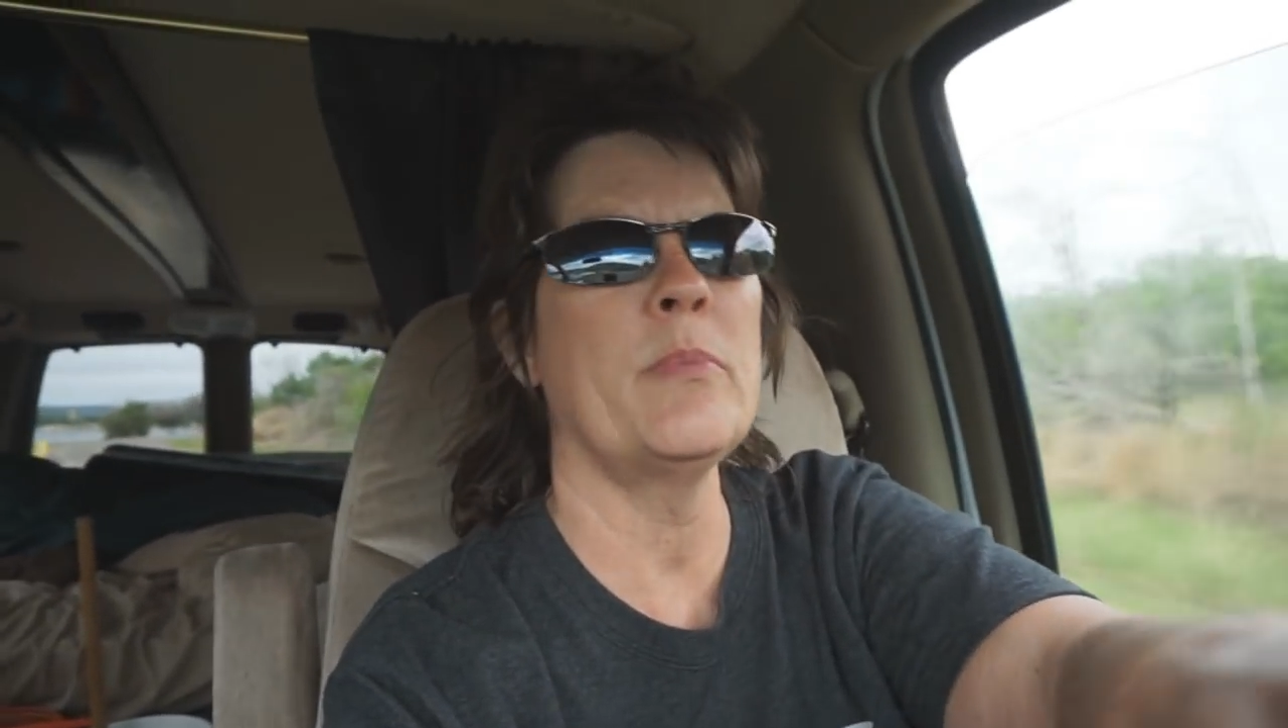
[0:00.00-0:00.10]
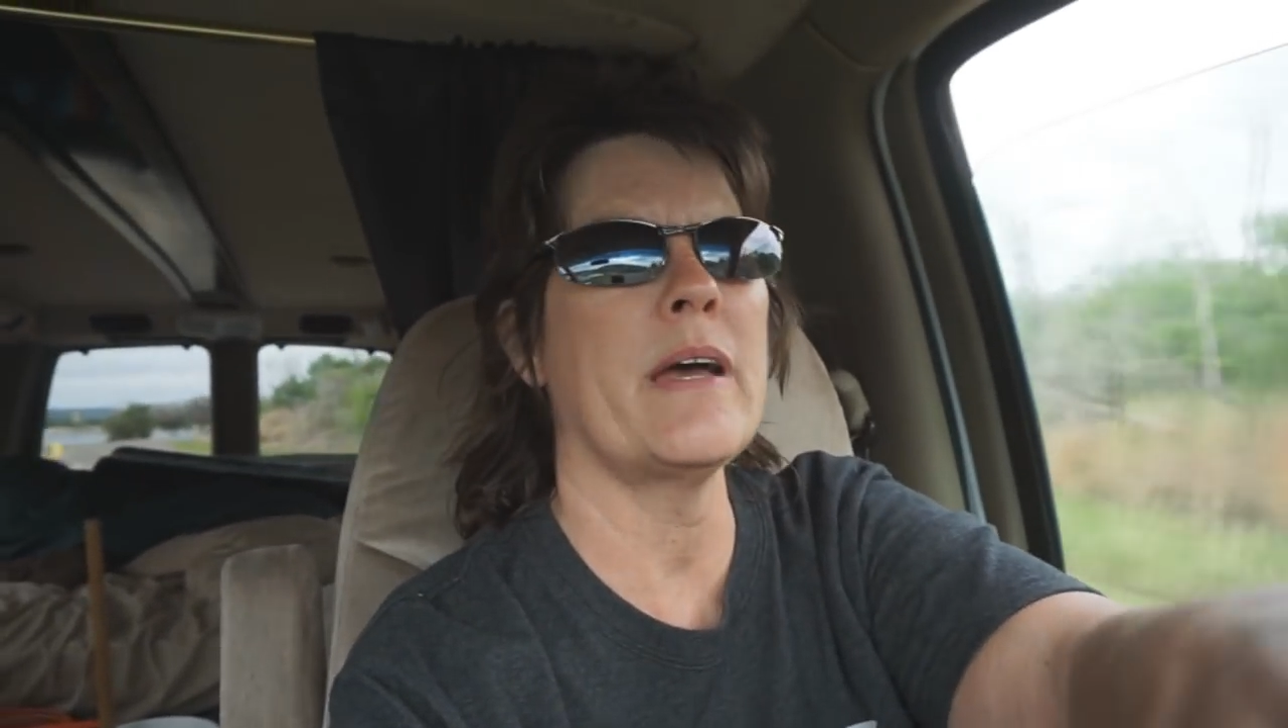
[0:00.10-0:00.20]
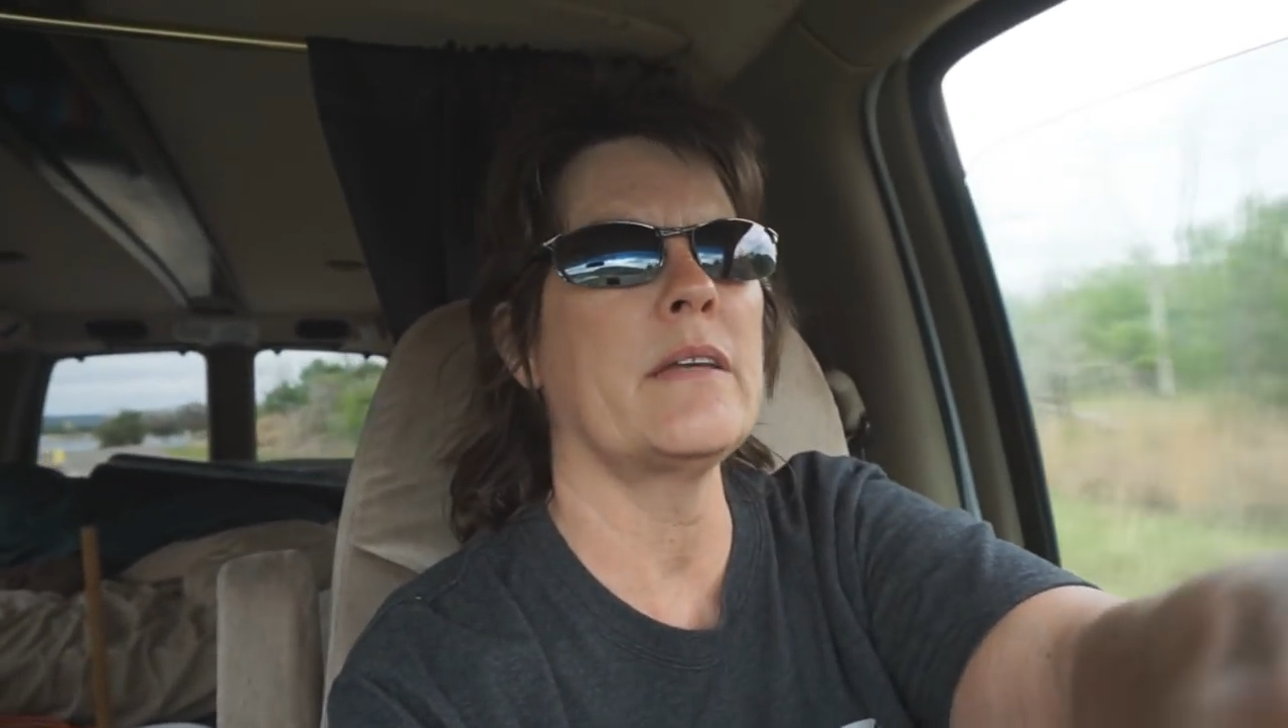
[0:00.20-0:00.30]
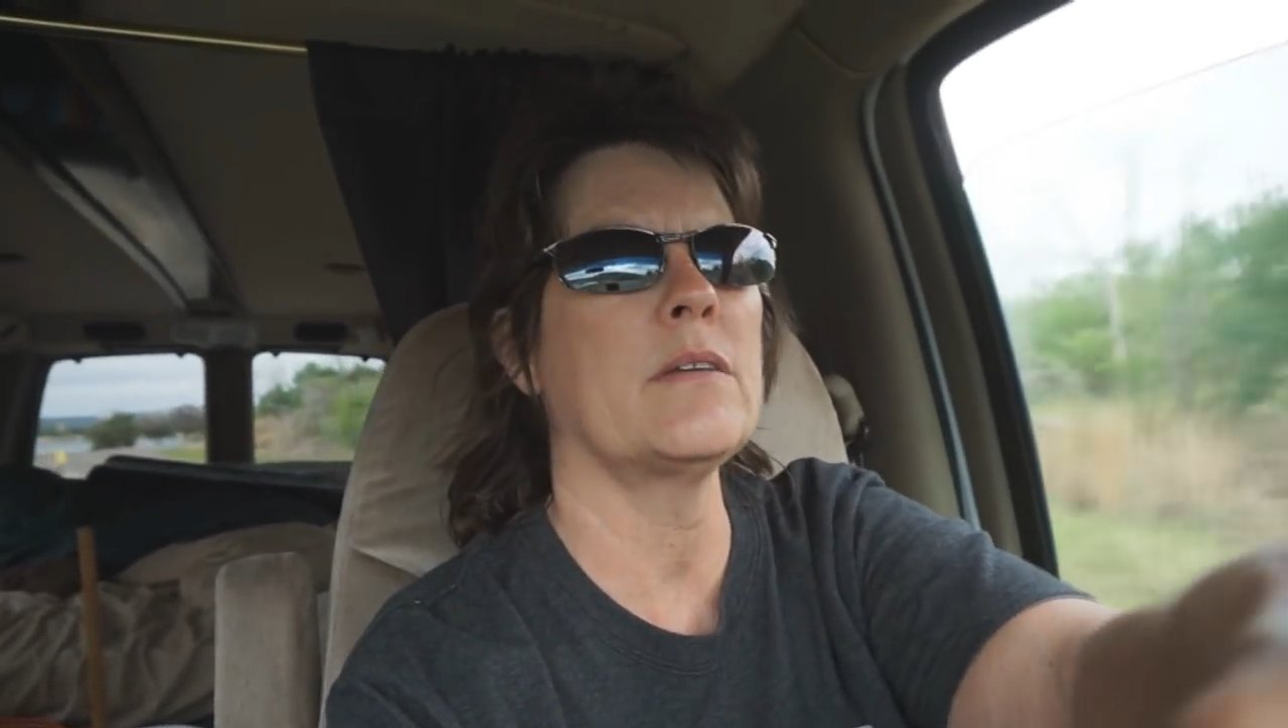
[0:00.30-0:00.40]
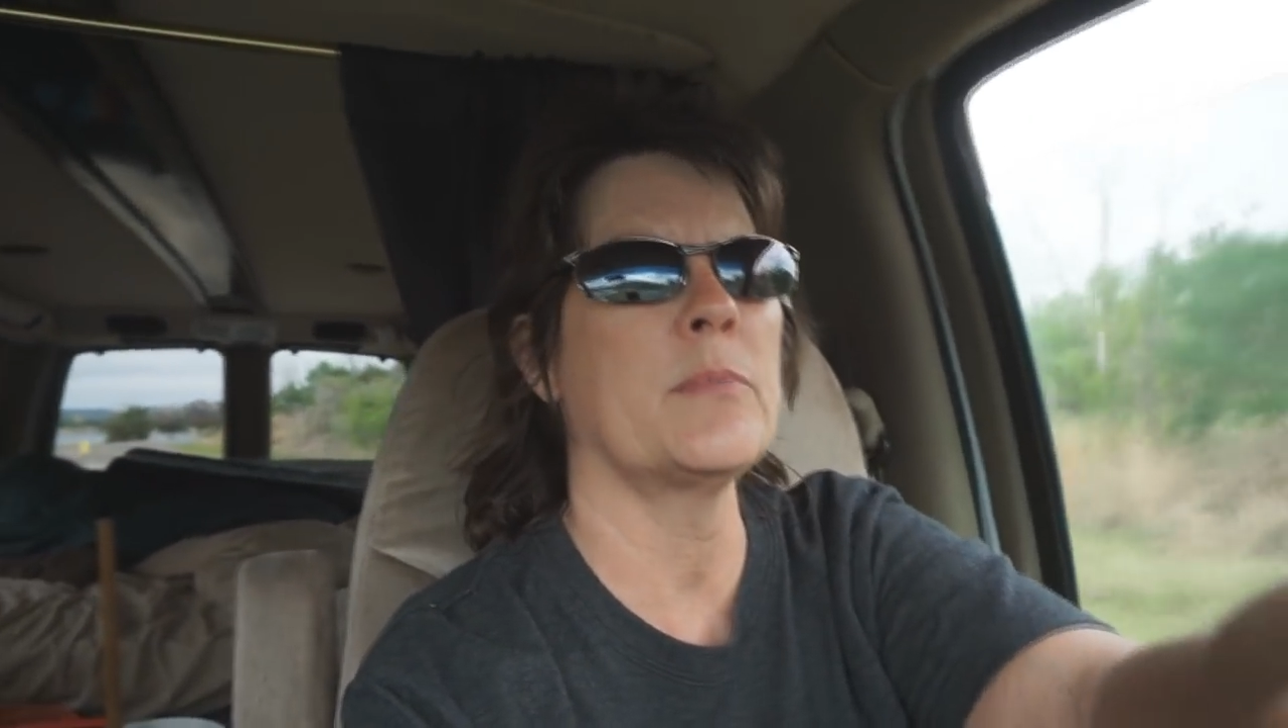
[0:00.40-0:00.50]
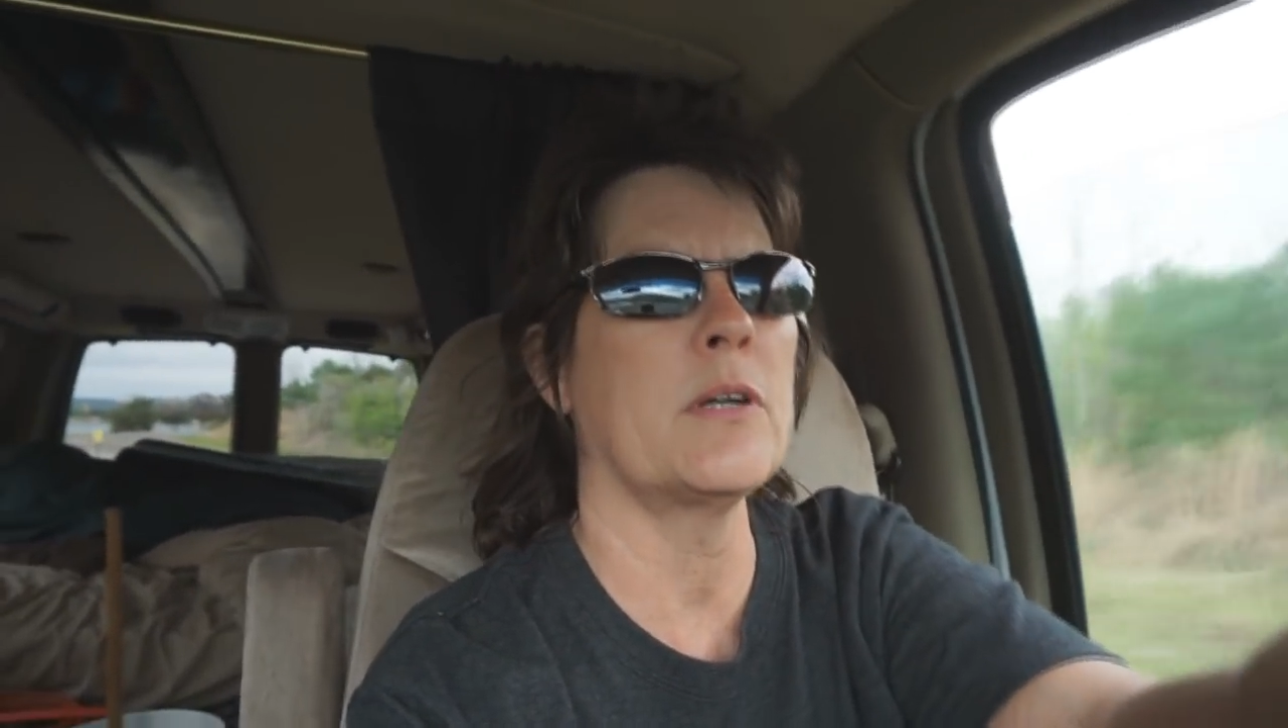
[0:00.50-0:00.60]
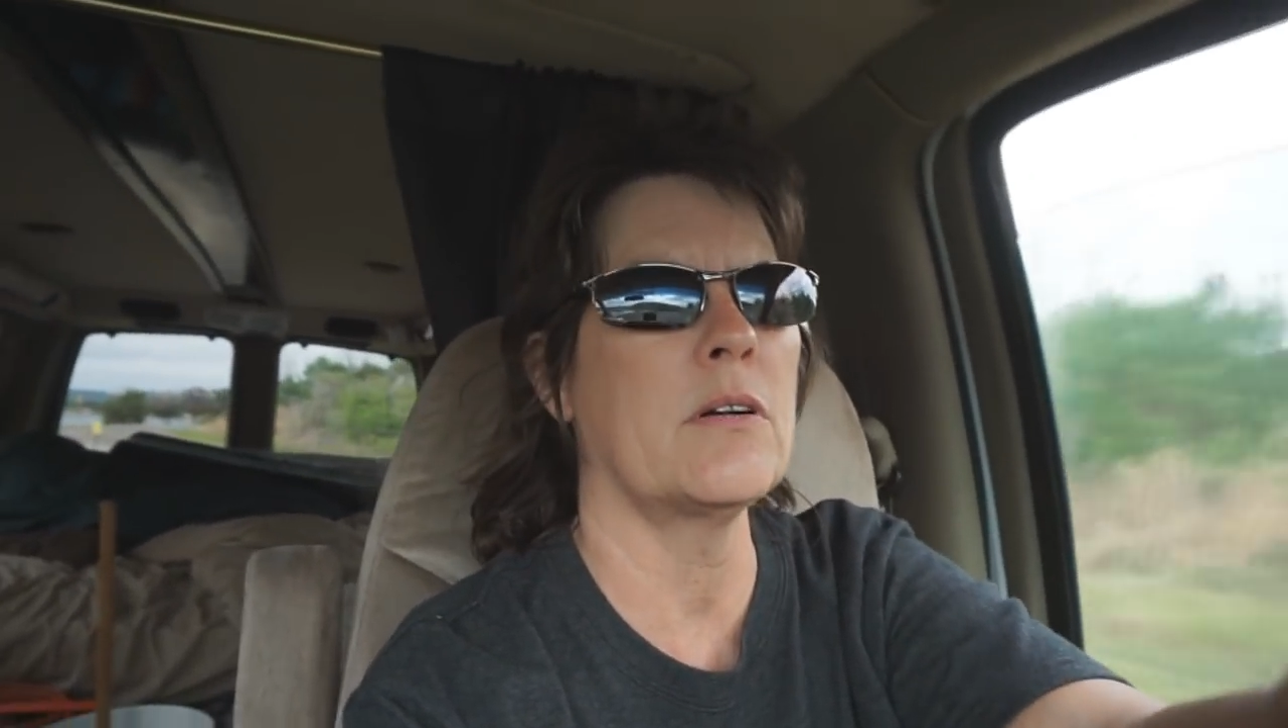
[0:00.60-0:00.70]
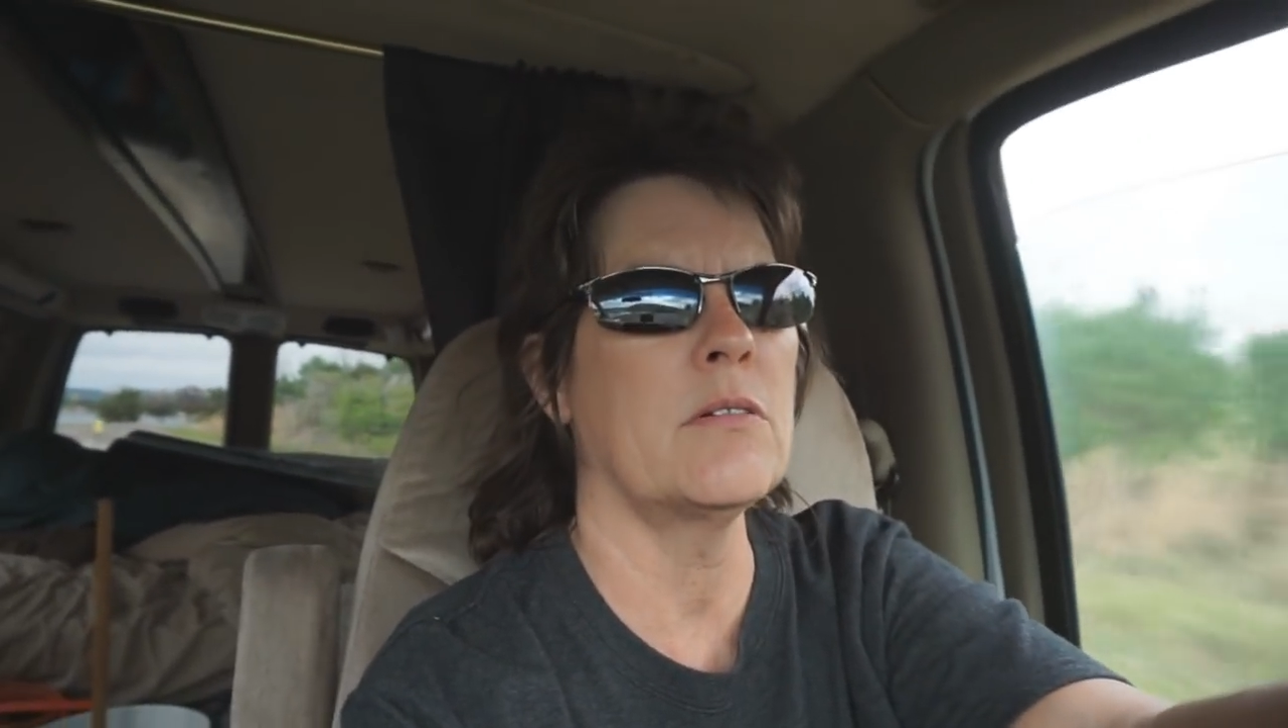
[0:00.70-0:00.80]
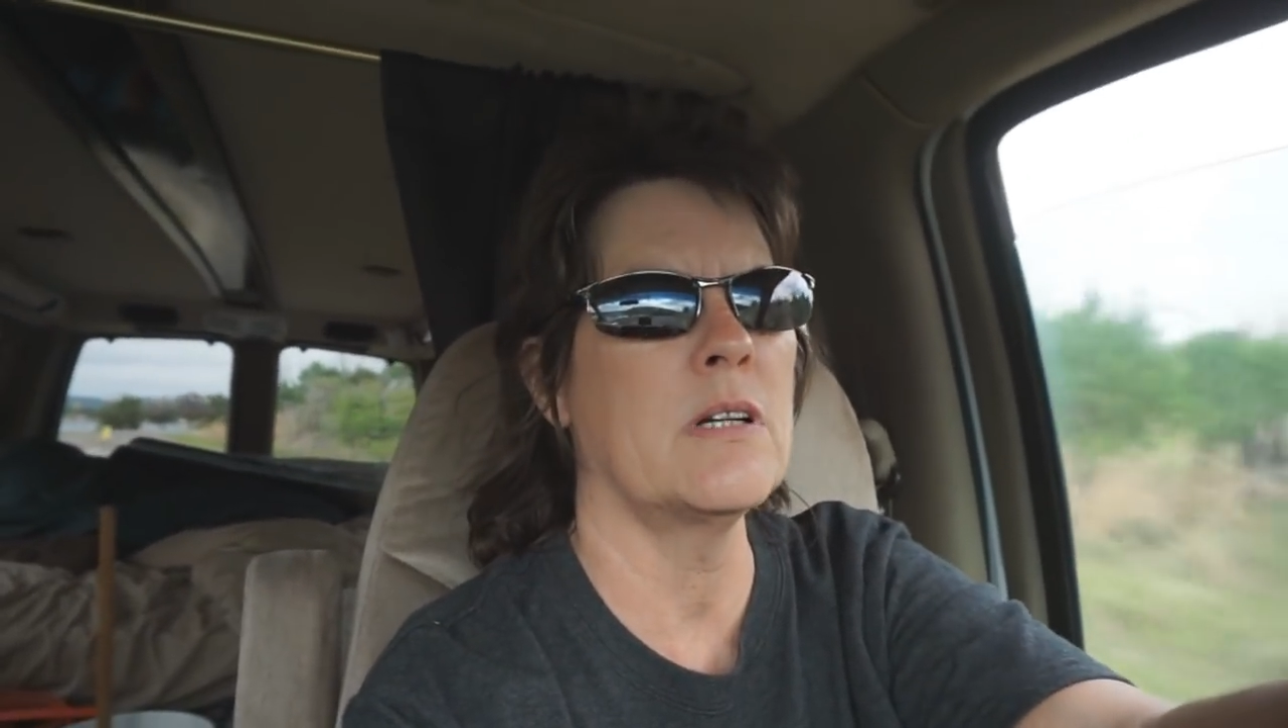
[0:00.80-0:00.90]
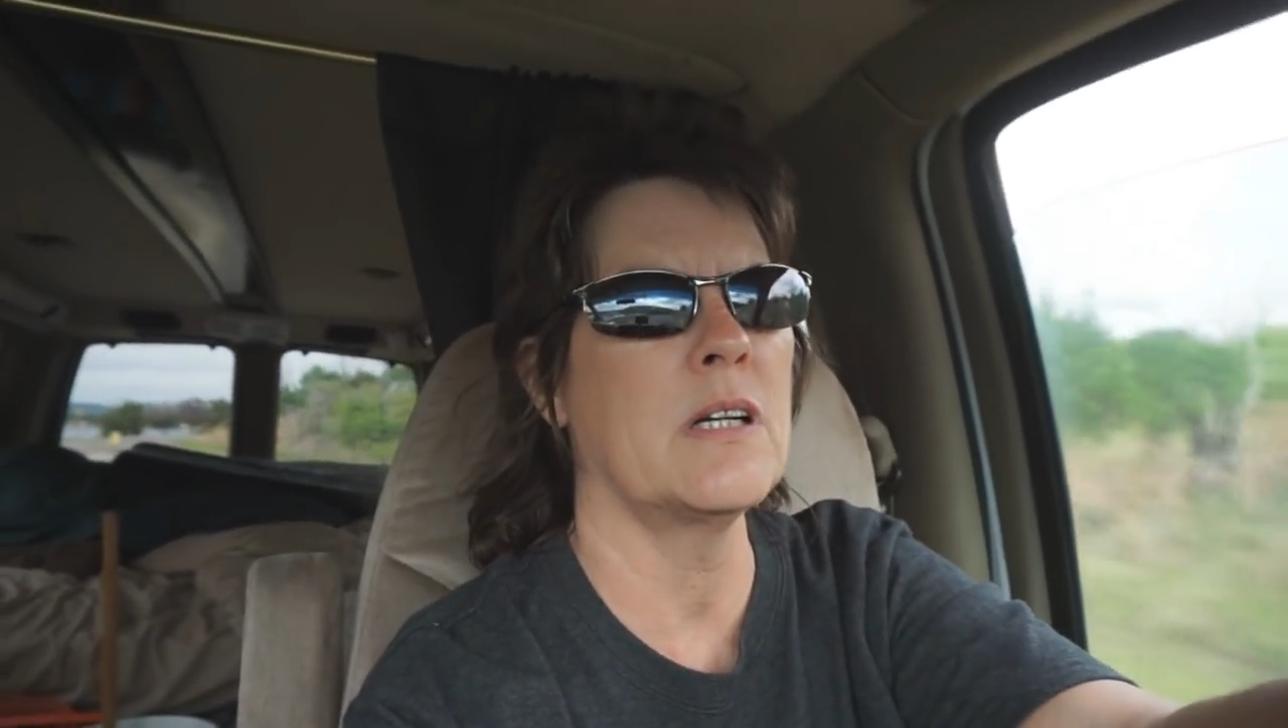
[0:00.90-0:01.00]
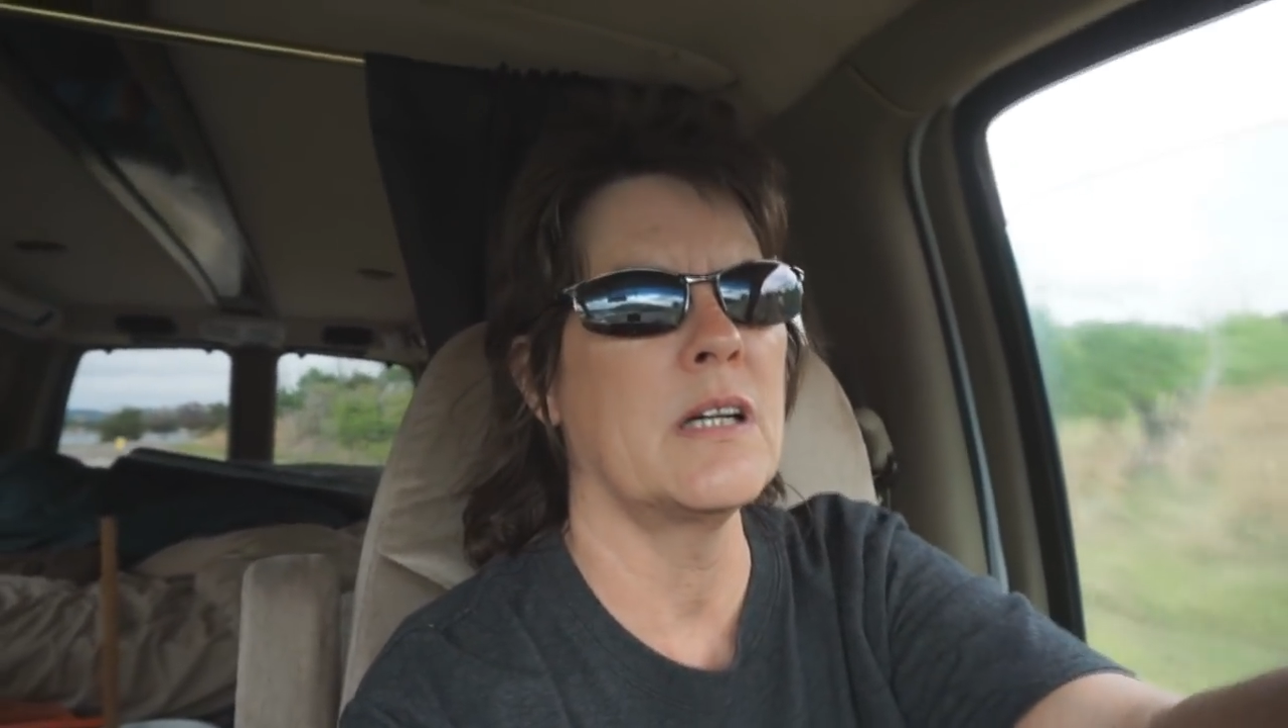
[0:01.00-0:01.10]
bad tomorrow.